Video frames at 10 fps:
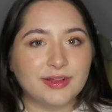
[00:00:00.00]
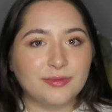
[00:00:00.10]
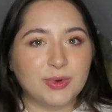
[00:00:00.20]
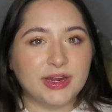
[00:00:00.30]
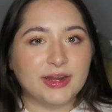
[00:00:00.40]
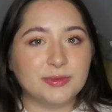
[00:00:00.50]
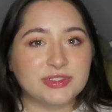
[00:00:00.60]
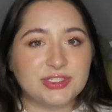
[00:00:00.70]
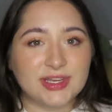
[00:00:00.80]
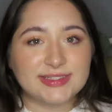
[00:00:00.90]
where it
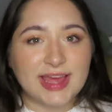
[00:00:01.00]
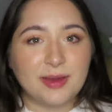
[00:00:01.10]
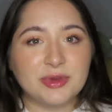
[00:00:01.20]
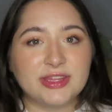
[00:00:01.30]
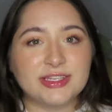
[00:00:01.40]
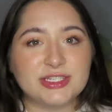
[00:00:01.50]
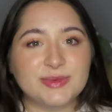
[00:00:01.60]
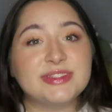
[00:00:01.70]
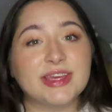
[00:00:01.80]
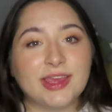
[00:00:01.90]
was just Emma that she
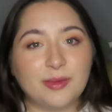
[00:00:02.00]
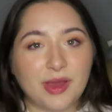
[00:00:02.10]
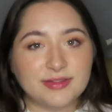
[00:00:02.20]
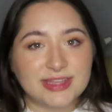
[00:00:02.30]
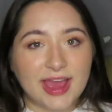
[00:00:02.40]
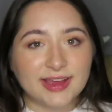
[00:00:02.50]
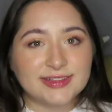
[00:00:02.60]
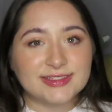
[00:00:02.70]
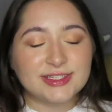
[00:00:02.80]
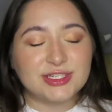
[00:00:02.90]
was thinking about
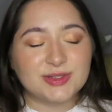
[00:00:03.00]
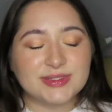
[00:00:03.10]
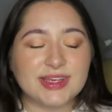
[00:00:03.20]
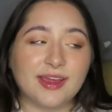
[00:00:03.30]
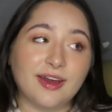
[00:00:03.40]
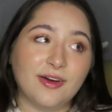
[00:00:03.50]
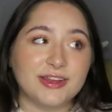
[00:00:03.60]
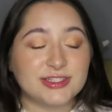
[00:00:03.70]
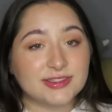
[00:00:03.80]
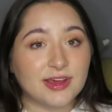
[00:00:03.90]
Dex because she was like, oh, I
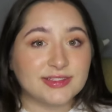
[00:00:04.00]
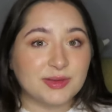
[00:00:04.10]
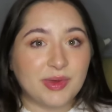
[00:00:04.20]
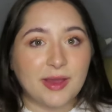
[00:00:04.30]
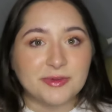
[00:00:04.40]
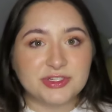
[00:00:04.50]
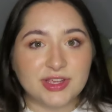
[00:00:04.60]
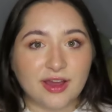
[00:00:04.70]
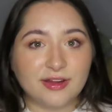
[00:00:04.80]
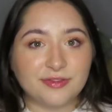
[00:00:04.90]
just lost a bet when she
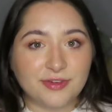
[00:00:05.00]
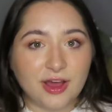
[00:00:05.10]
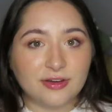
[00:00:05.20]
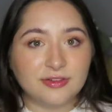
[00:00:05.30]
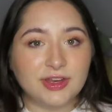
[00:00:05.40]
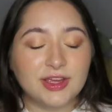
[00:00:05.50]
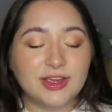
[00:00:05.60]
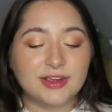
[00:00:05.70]
got her phone,